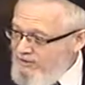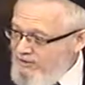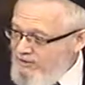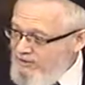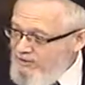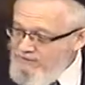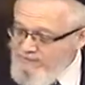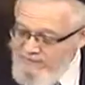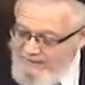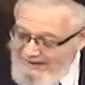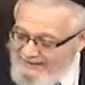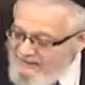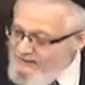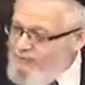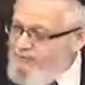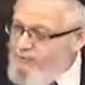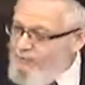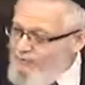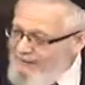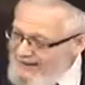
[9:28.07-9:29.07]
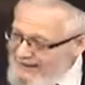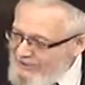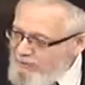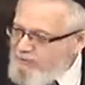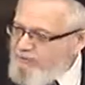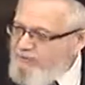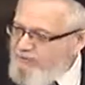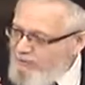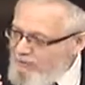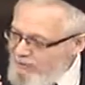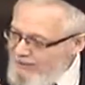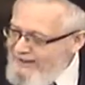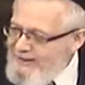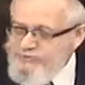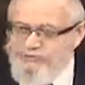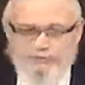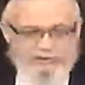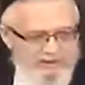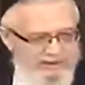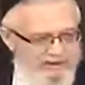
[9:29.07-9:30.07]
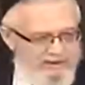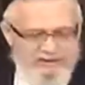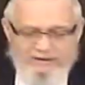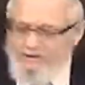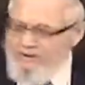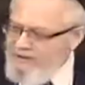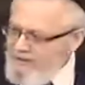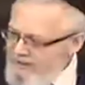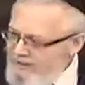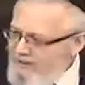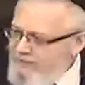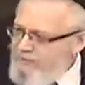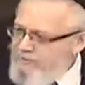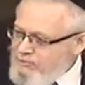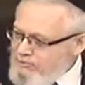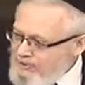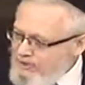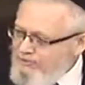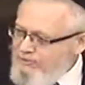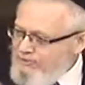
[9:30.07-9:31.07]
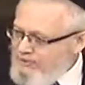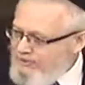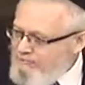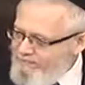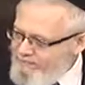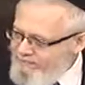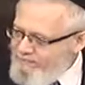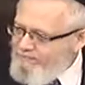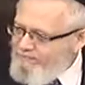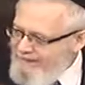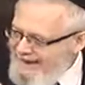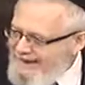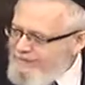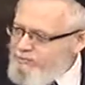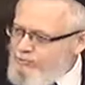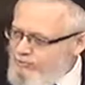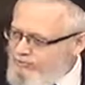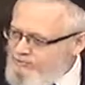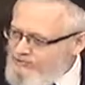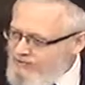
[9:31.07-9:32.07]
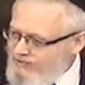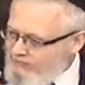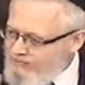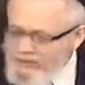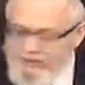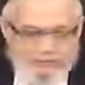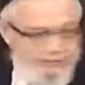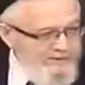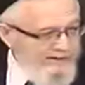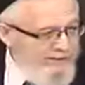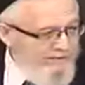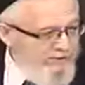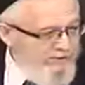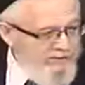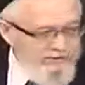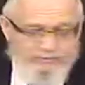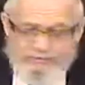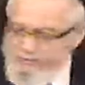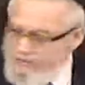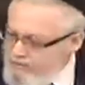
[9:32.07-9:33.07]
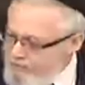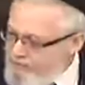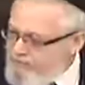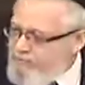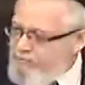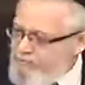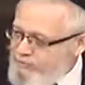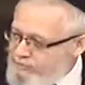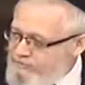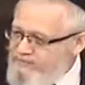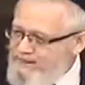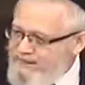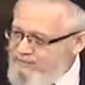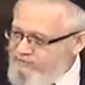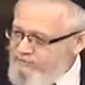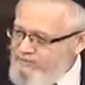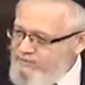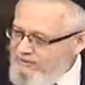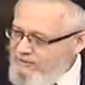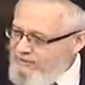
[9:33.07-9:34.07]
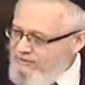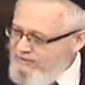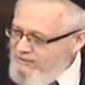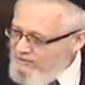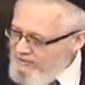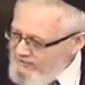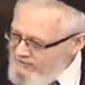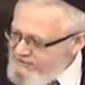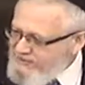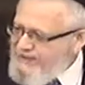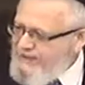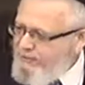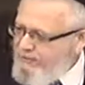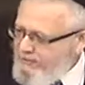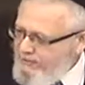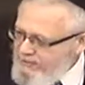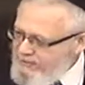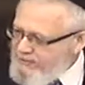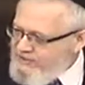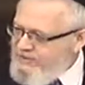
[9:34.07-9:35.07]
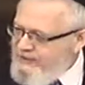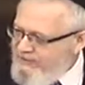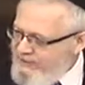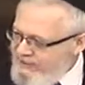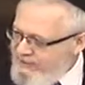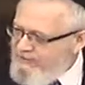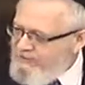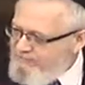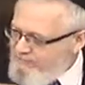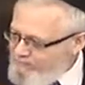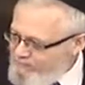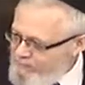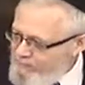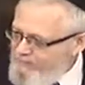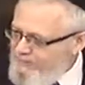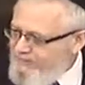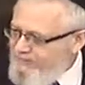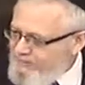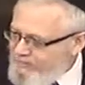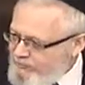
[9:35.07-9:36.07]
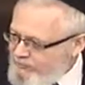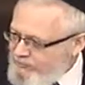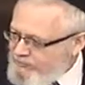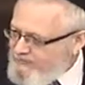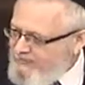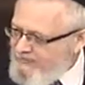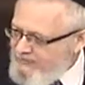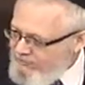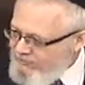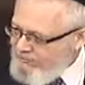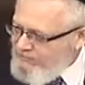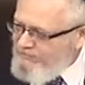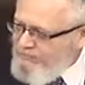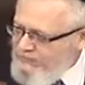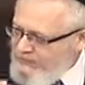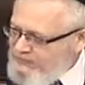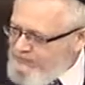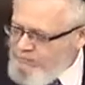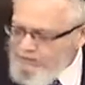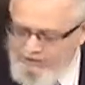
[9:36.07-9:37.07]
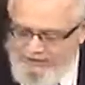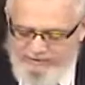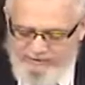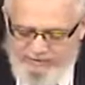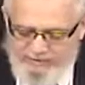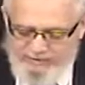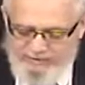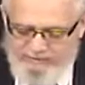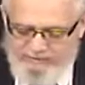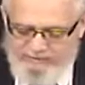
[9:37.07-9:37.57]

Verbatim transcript: Finally, gradually, gradually, he was coming back to himself that he was able to, you know, to respond, to understand what he was saying, to be able to respond, to advise him what he should do.